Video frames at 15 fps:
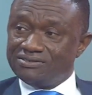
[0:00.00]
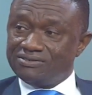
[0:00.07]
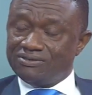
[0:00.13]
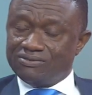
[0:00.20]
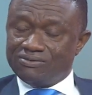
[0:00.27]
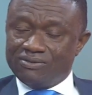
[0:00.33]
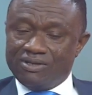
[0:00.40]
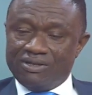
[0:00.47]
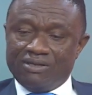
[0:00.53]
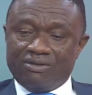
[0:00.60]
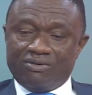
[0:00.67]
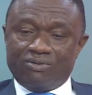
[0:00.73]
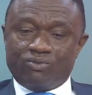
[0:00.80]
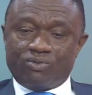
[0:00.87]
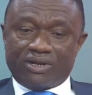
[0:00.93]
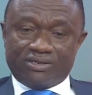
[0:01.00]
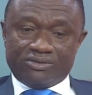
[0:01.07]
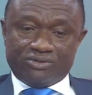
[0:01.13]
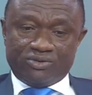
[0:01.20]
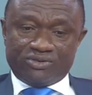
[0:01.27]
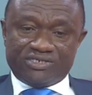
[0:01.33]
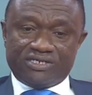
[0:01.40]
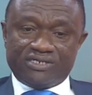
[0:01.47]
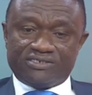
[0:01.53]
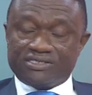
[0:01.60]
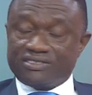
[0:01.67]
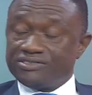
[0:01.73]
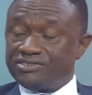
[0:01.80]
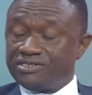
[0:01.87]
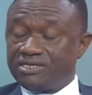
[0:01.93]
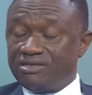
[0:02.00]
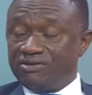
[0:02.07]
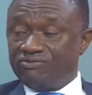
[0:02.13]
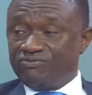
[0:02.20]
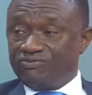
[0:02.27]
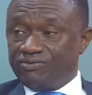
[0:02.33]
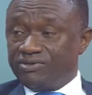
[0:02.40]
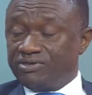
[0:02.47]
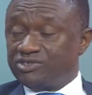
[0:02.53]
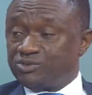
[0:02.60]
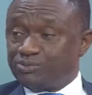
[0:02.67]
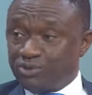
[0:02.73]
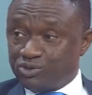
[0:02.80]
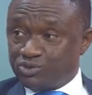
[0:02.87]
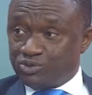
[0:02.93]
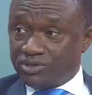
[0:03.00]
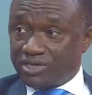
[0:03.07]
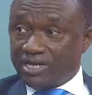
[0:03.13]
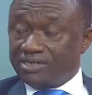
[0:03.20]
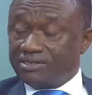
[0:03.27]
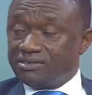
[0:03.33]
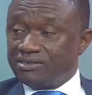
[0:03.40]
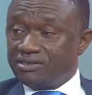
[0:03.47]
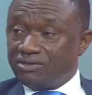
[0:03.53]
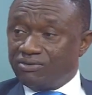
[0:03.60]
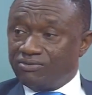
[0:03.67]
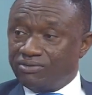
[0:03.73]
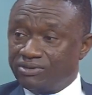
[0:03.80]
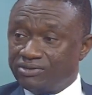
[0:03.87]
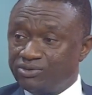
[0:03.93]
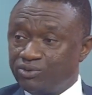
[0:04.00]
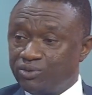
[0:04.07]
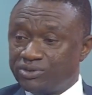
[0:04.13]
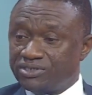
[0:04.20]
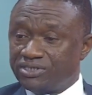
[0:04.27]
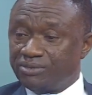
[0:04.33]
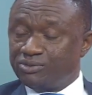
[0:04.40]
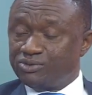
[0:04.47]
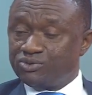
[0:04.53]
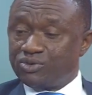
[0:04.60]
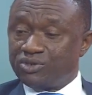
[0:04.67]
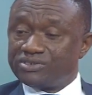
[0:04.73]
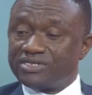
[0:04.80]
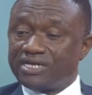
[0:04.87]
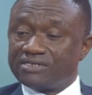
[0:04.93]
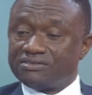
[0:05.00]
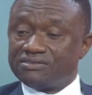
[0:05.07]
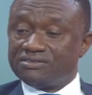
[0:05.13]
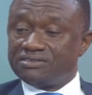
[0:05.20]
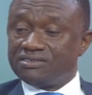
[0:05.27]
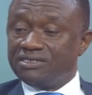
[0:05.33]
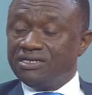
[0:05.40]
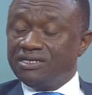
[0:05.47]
The General Secretary gave a response to that. He wasn't able to contact the